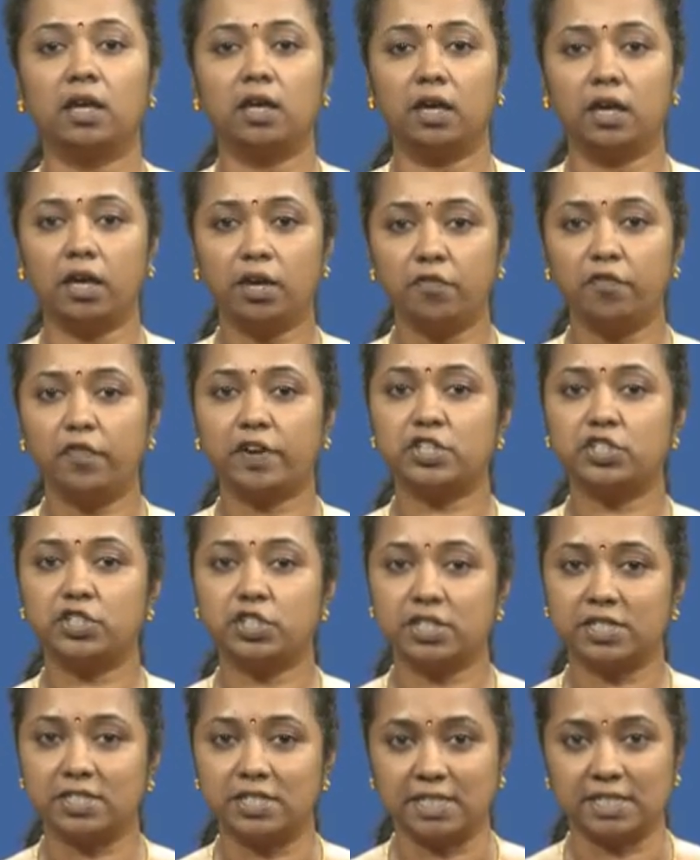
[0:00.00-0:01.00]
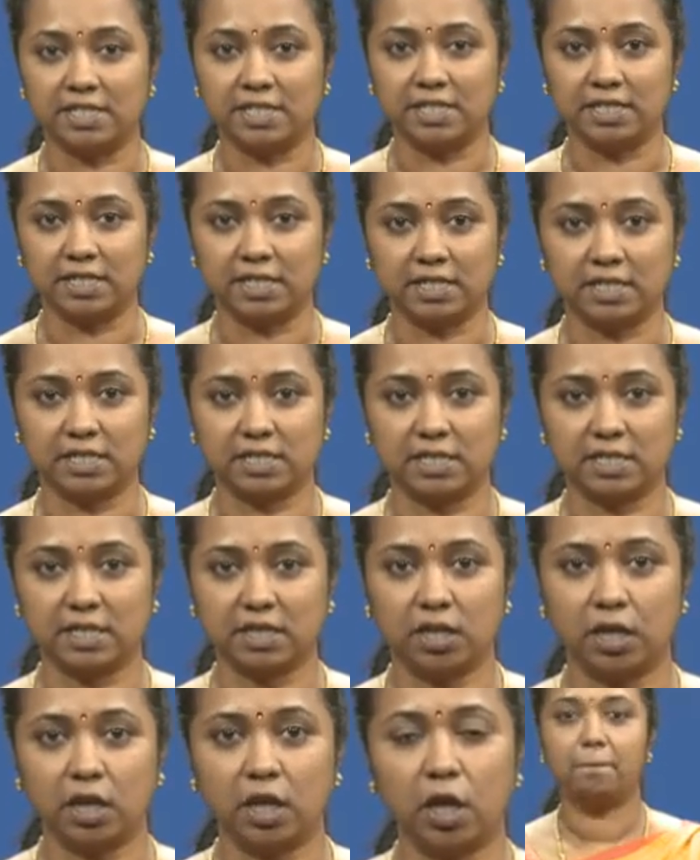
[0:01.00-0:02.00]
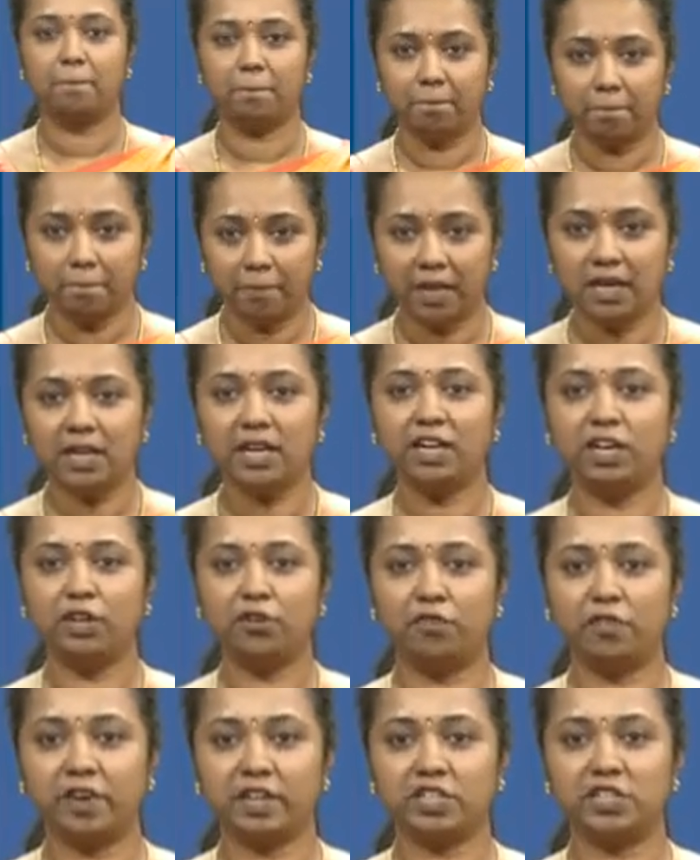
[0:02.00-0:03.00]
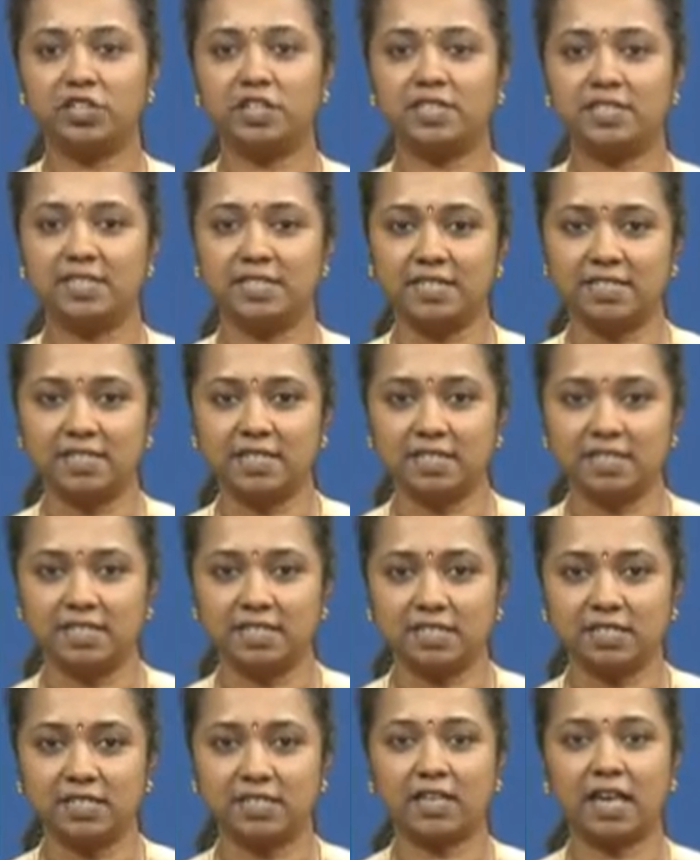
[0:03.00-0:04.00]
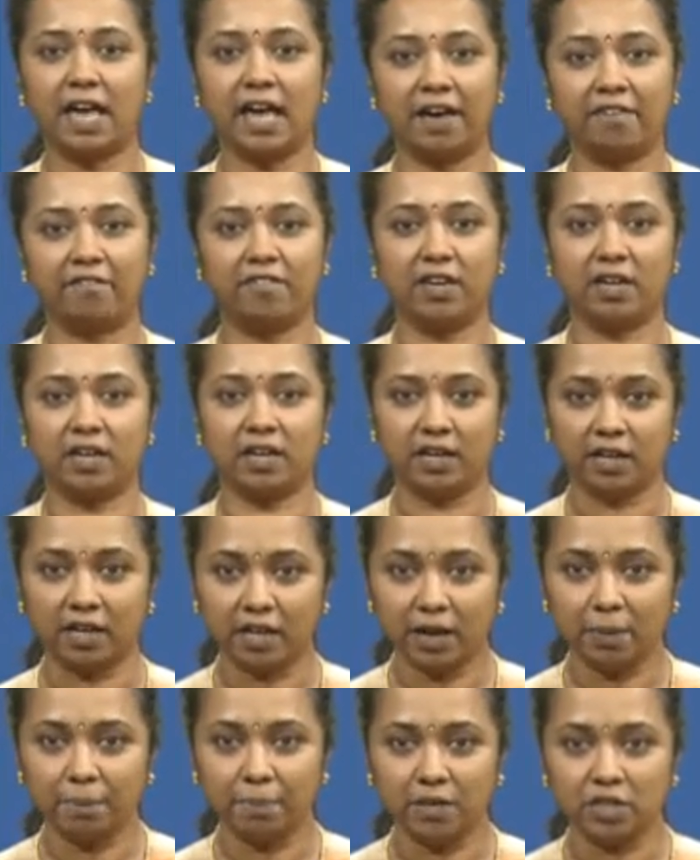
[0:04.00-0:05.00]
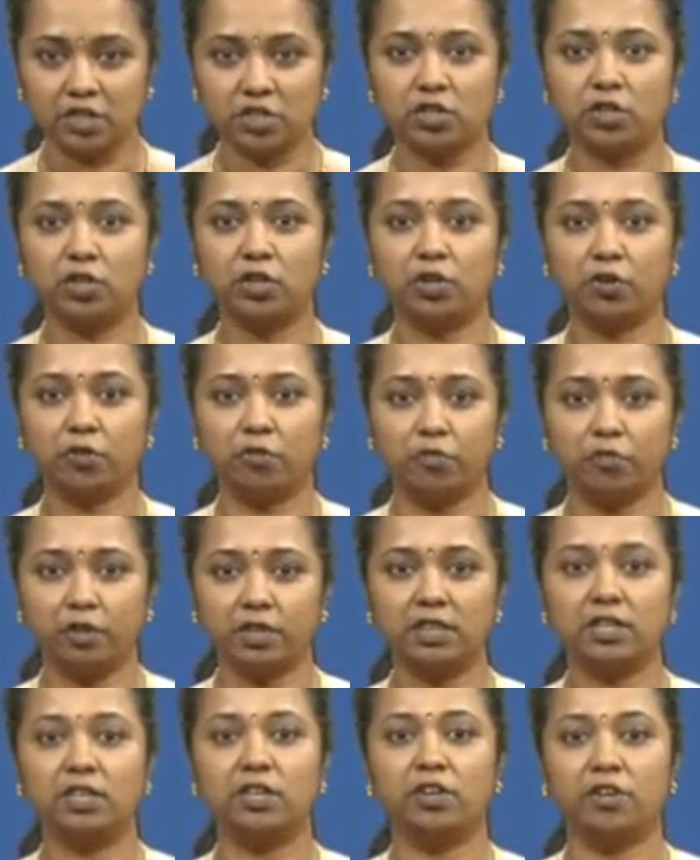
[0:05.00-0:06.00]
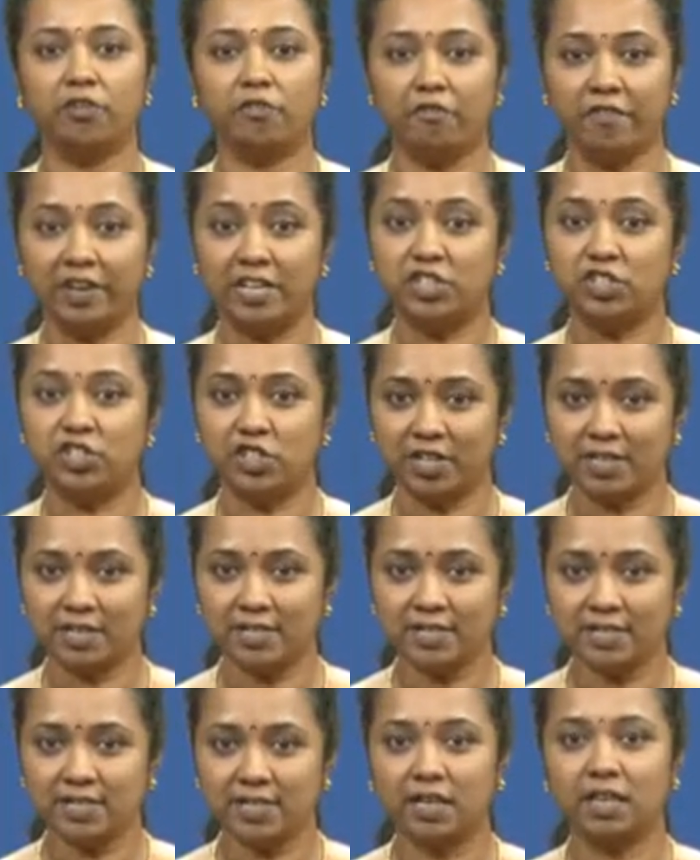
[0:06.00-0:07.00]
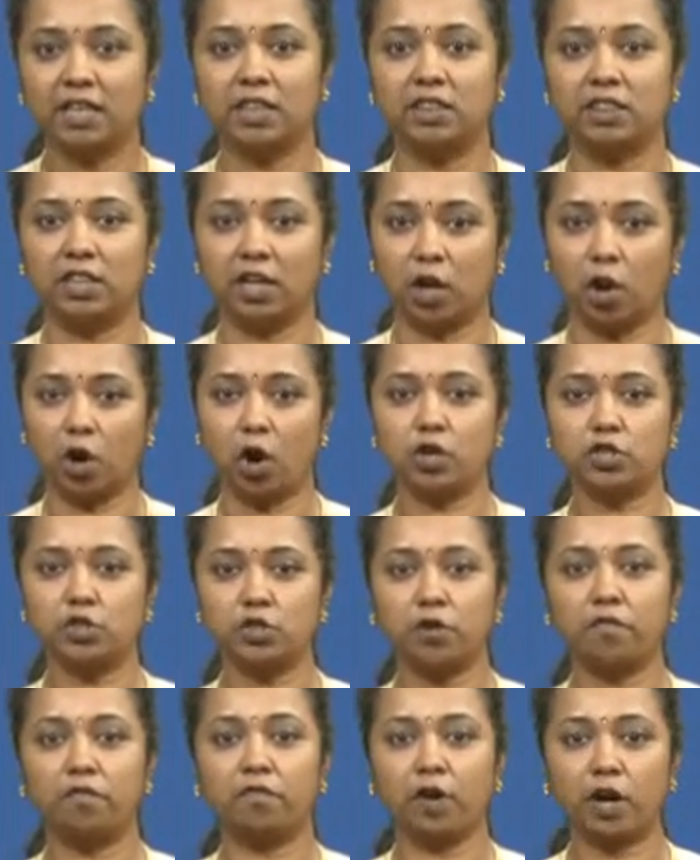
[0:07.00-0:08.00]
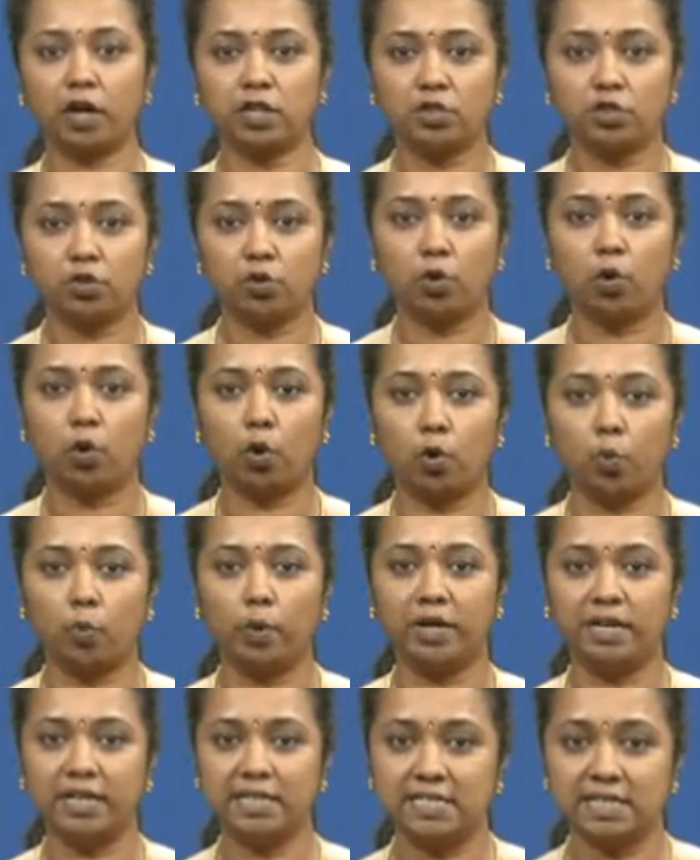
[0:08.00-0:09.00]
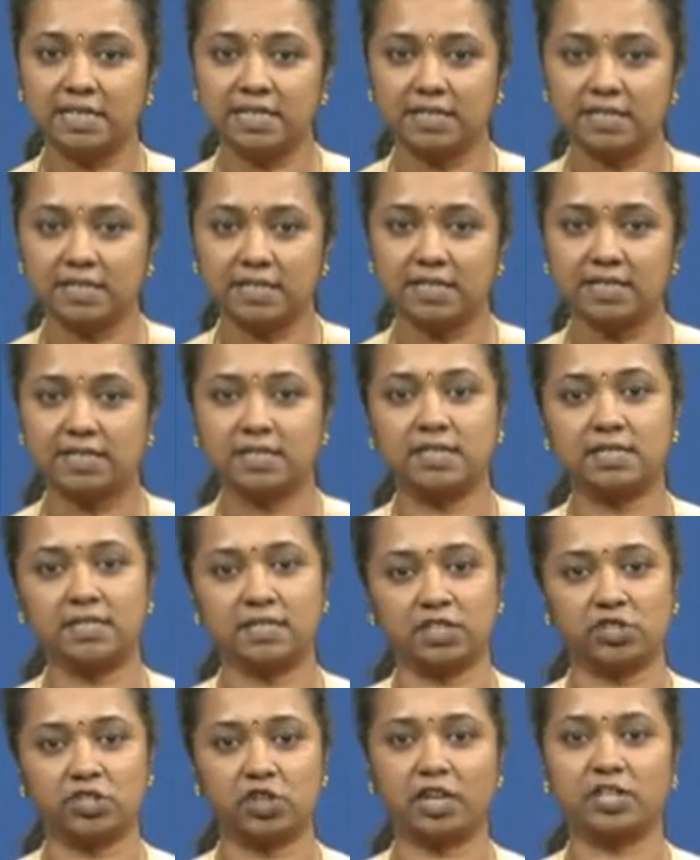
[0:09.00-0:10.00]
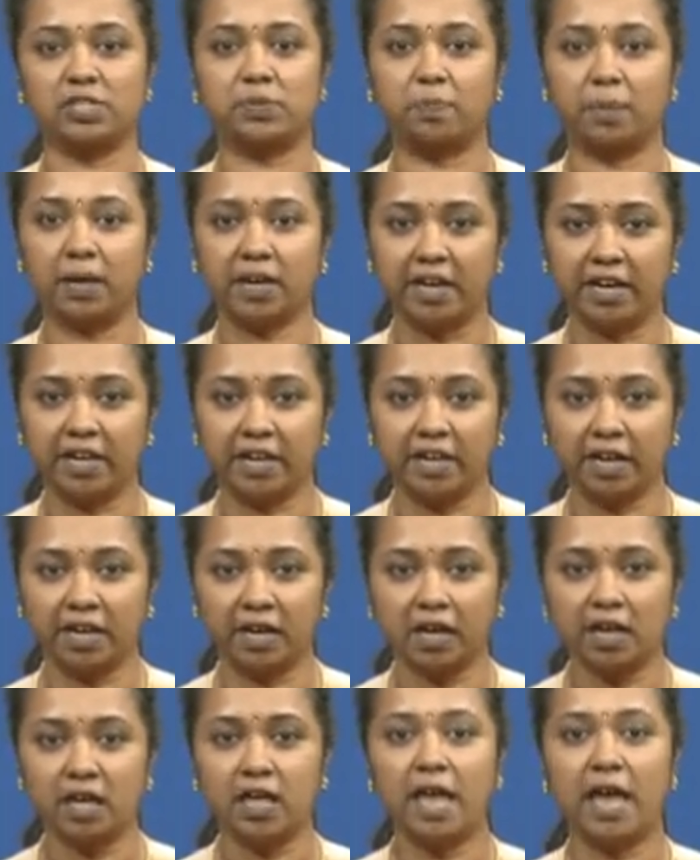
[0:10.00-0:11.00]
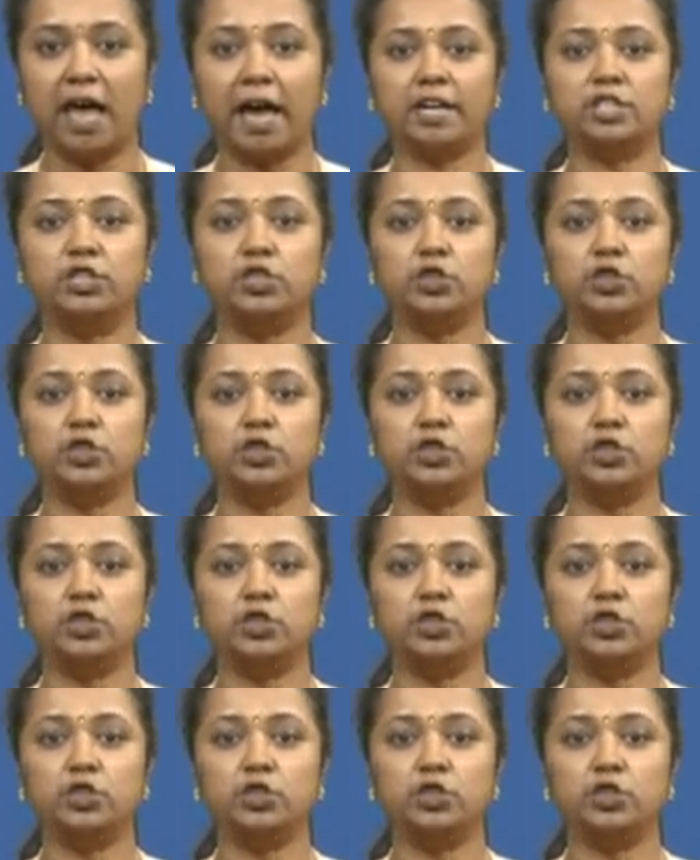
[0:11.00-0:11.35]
Infectious diseases. Many infectious diseases have re-emerged with vengeance. The loss of control over diseases such as malaria and